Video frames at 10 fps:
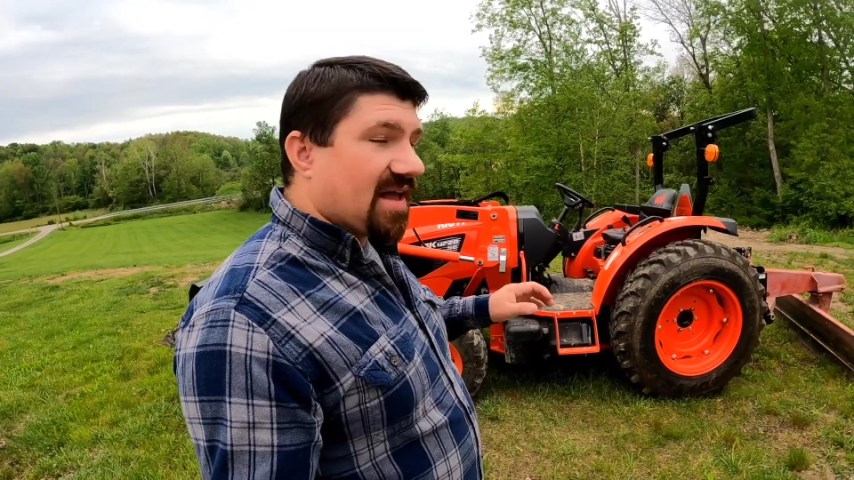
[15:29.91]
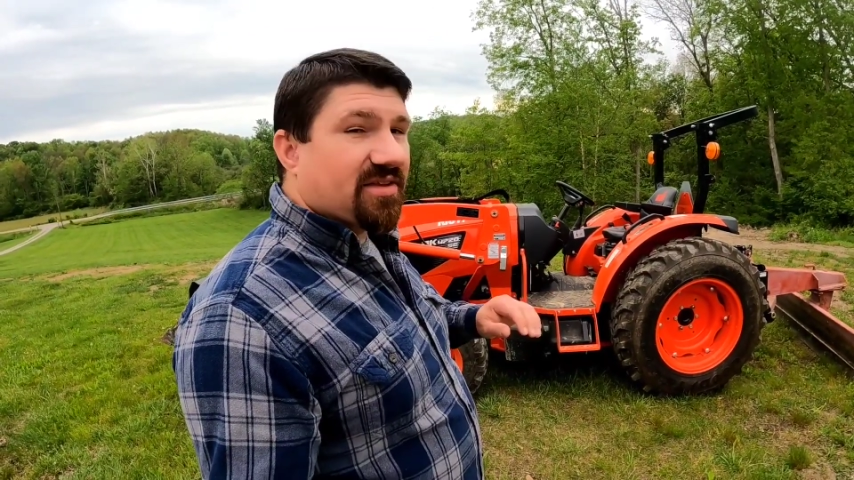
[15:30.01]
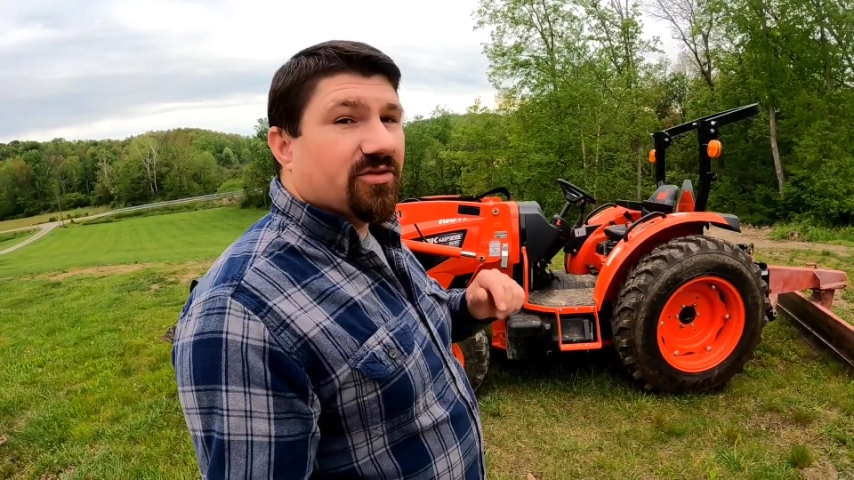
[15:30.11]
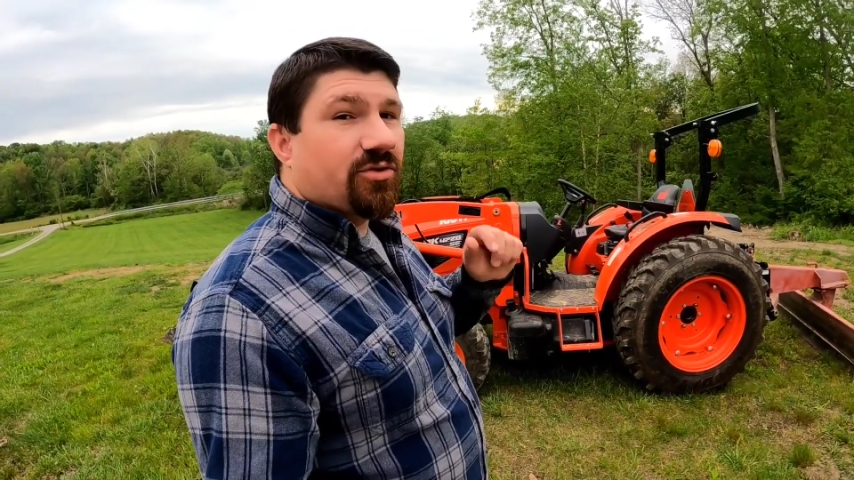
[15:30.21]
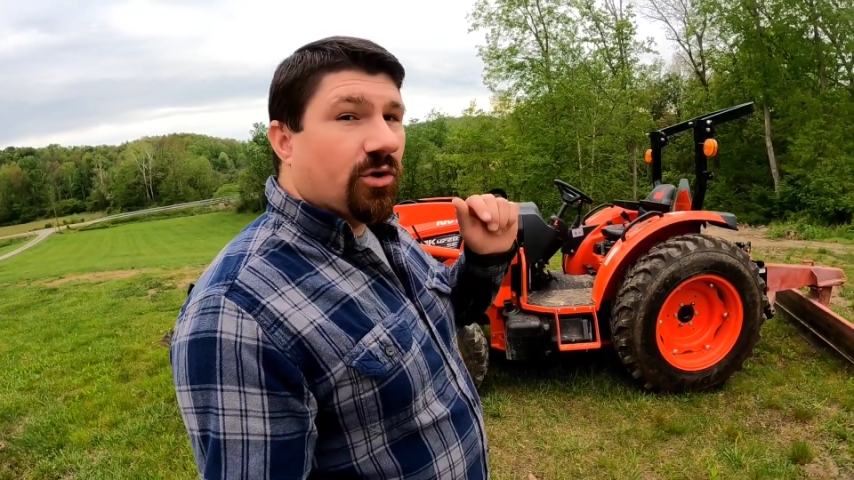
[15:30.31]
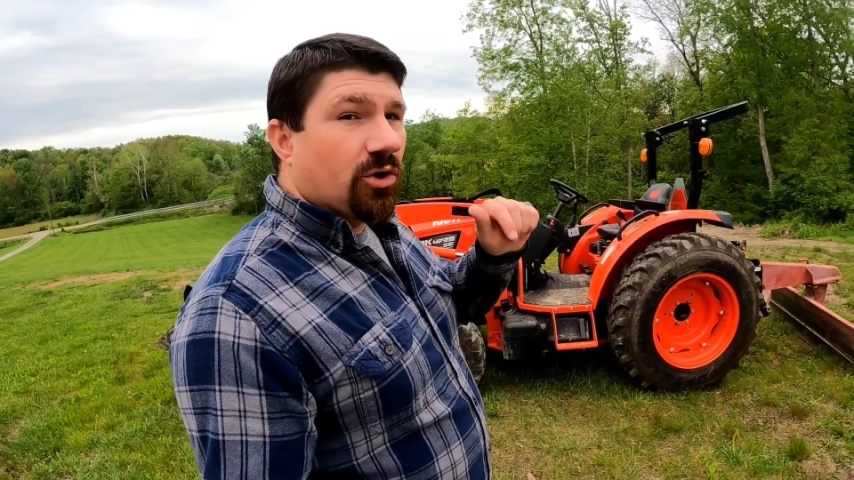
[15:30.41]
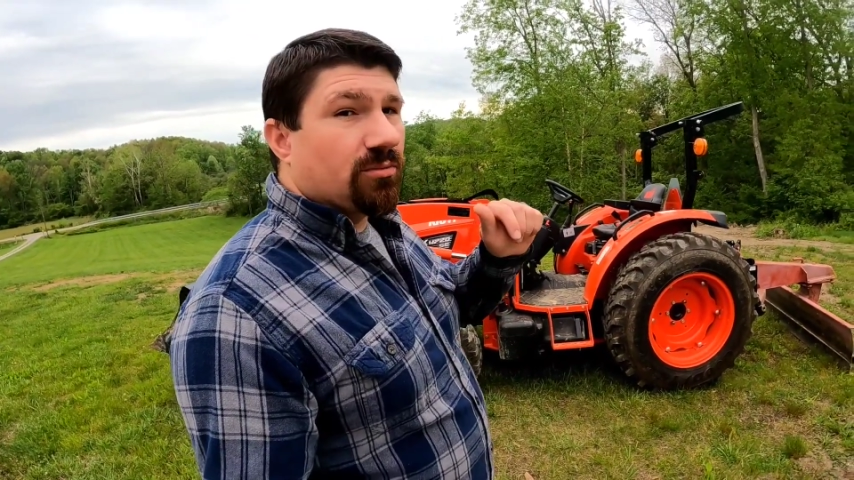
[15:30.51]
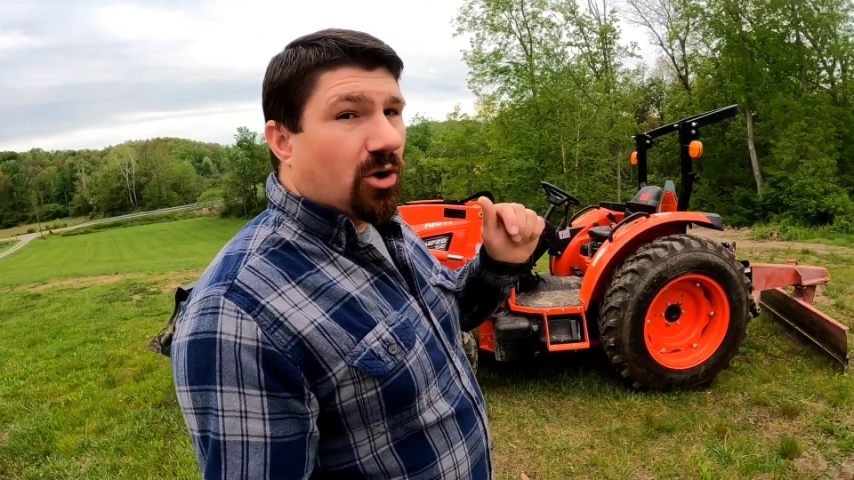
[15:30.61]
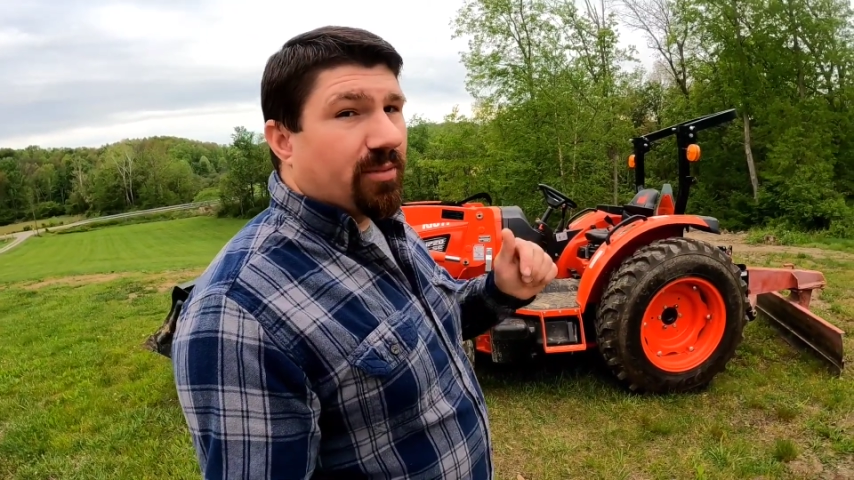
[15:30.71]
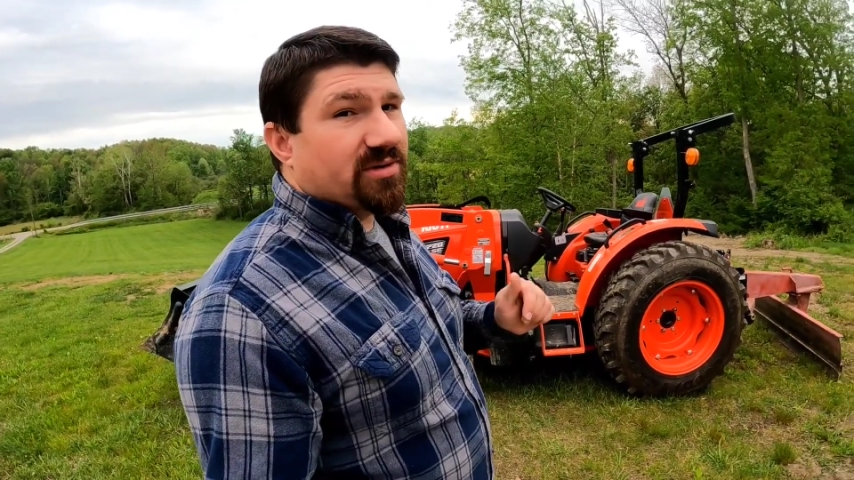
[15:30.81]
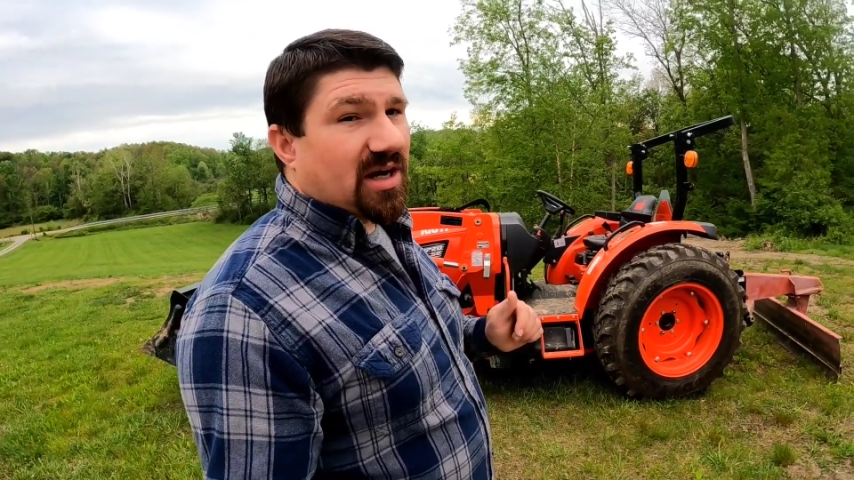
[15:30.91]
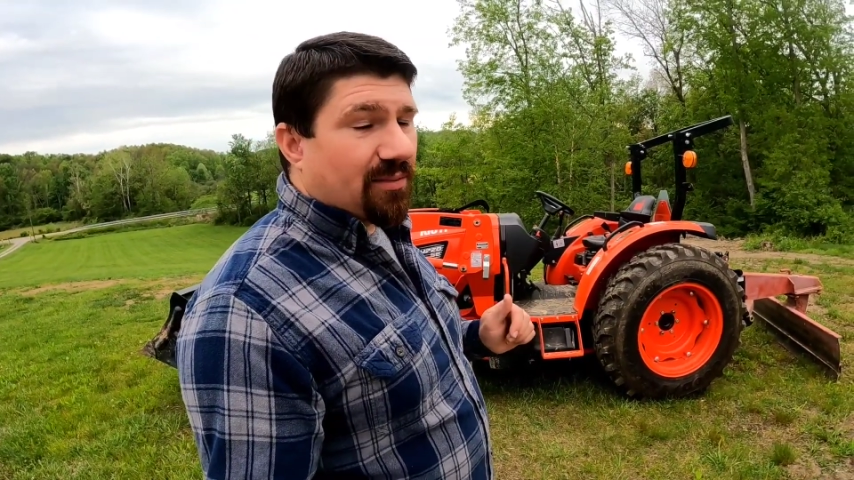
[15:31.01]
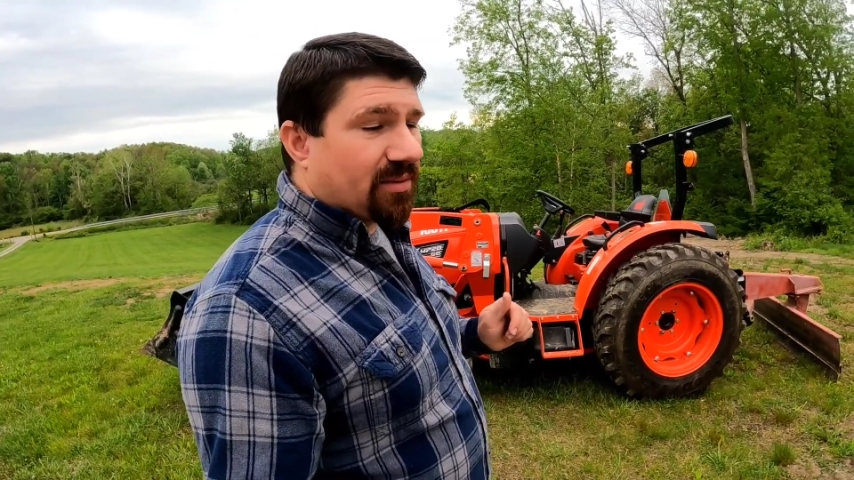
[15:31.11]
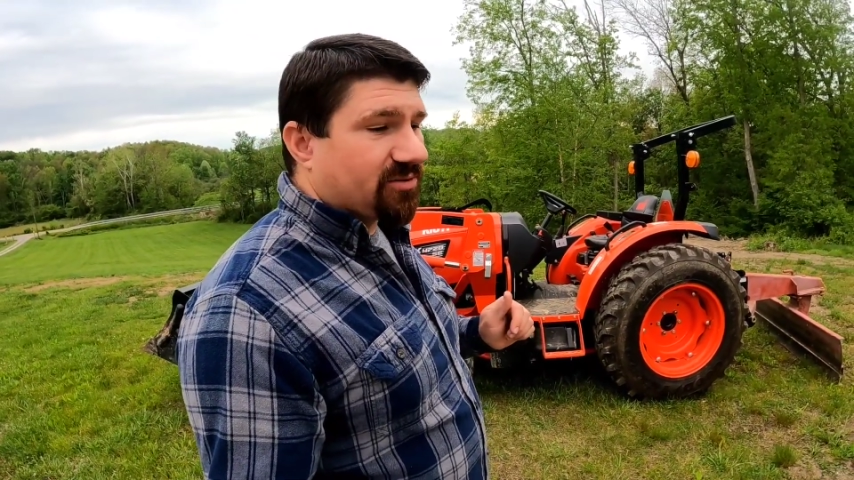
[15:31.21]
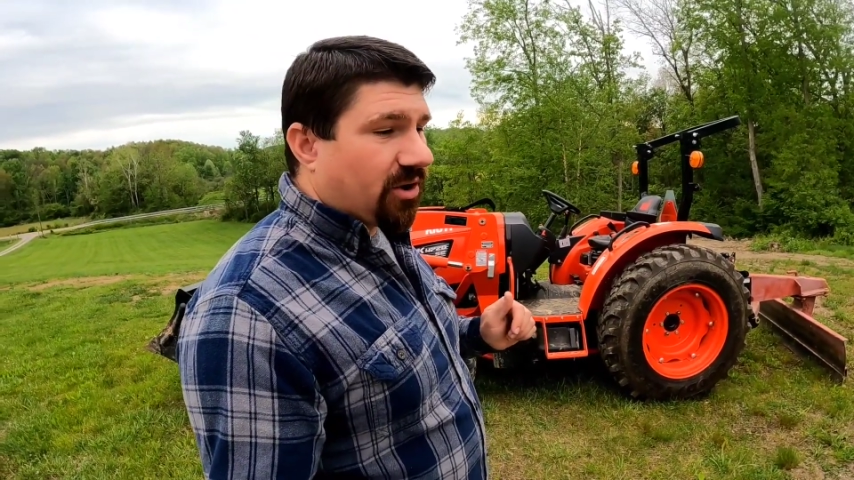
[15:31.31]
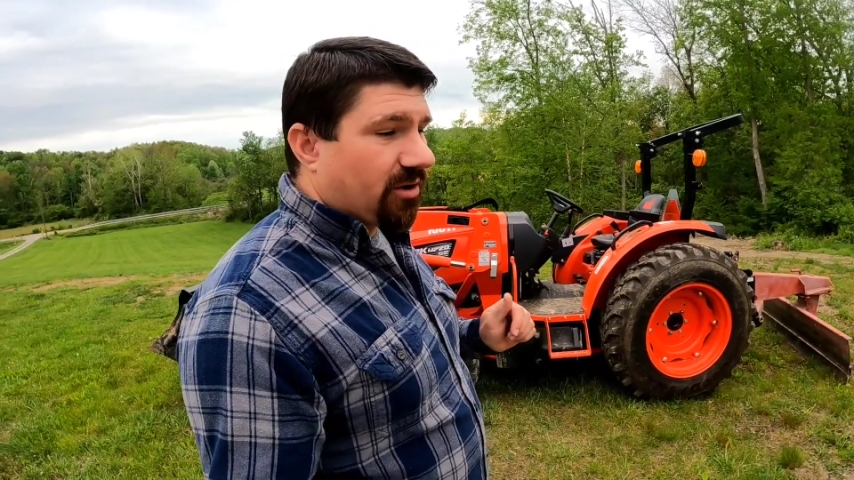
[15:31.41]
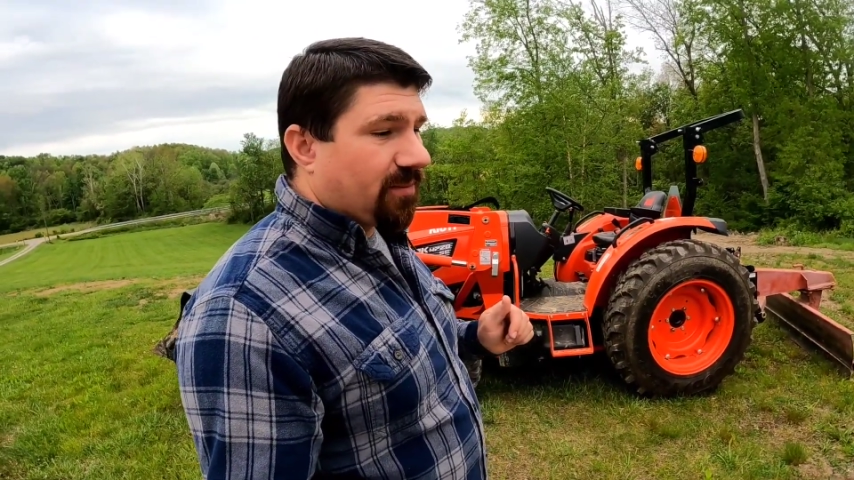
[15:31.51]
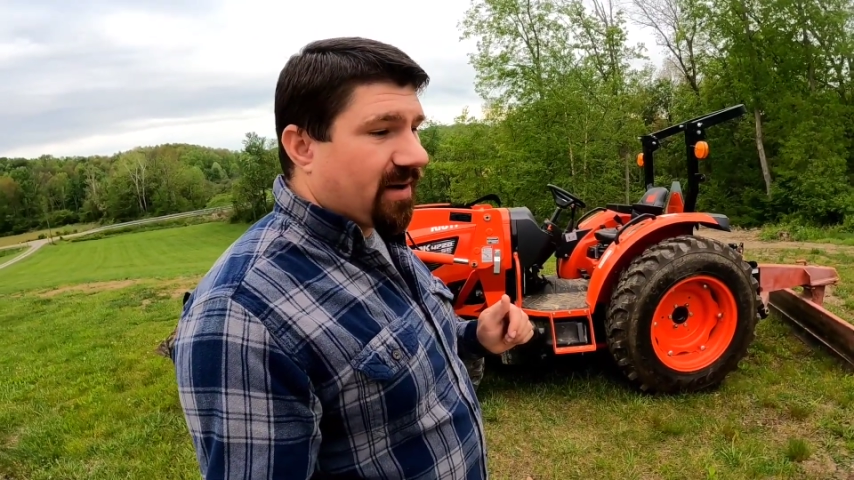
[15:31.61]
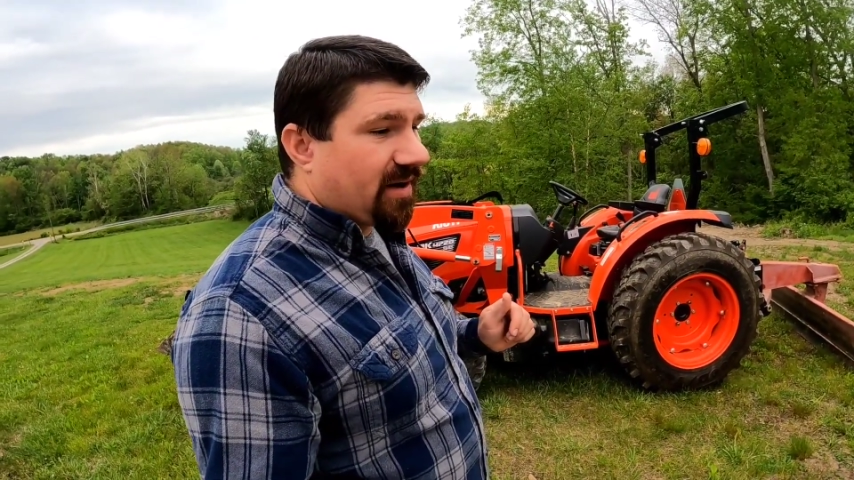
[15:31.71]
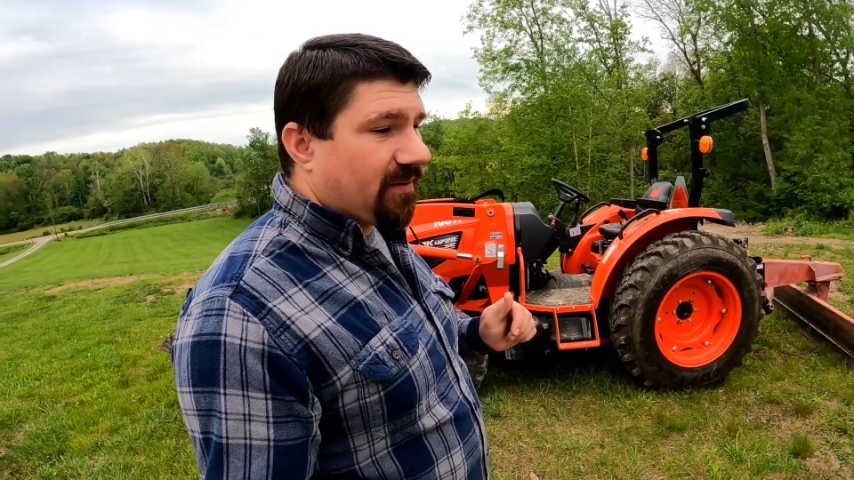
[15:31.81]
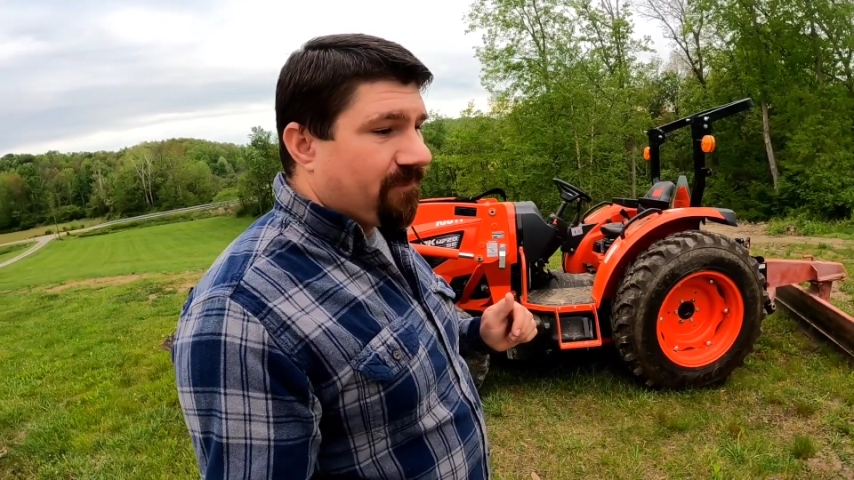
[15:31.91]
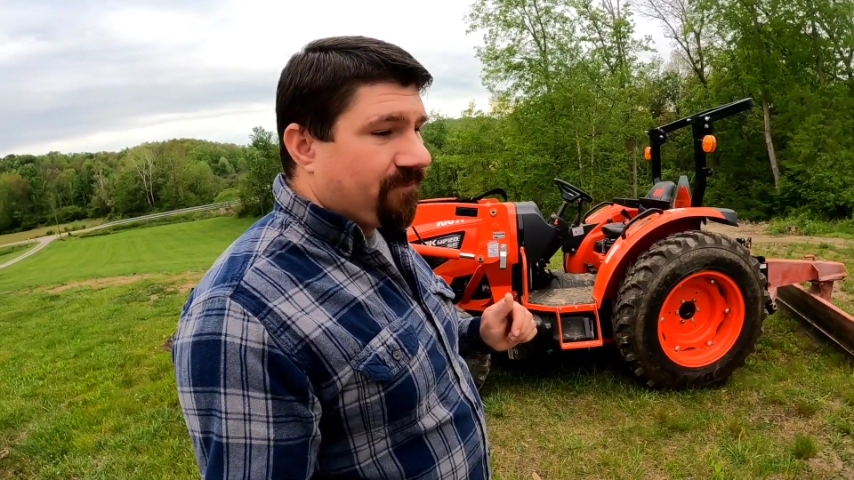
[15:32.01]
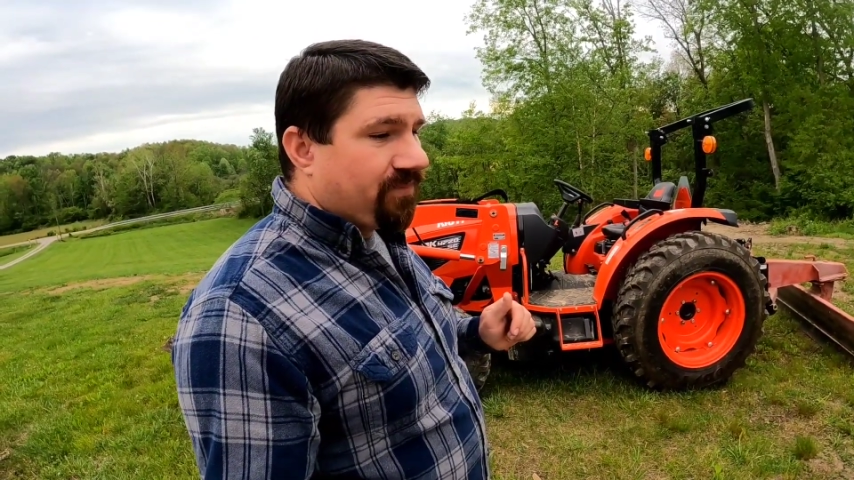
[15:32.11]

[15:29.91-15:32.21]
at this current moment in time when I'm talking about it.